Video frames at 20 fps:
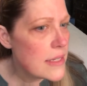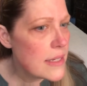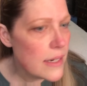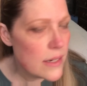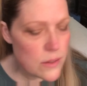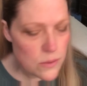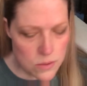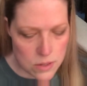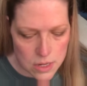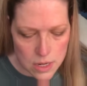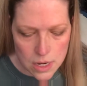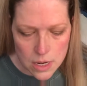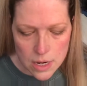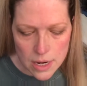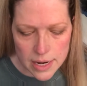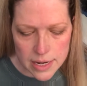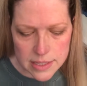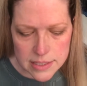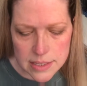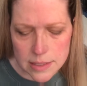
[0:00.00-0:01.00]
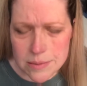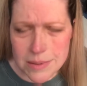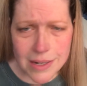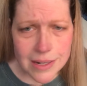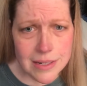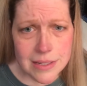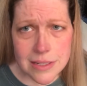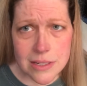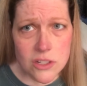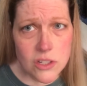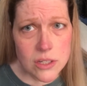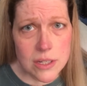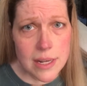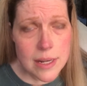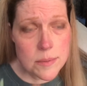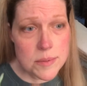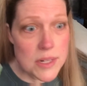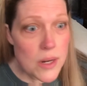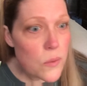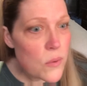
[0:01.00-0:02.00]
So, and it seems like it just
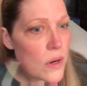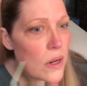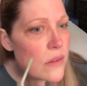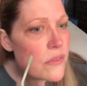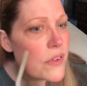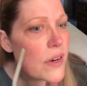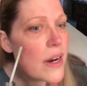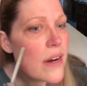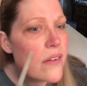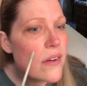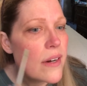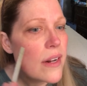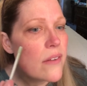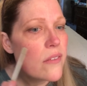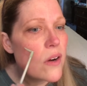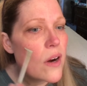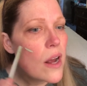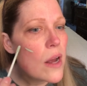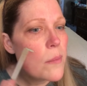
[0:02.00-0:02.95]
keeps going on forever and ever.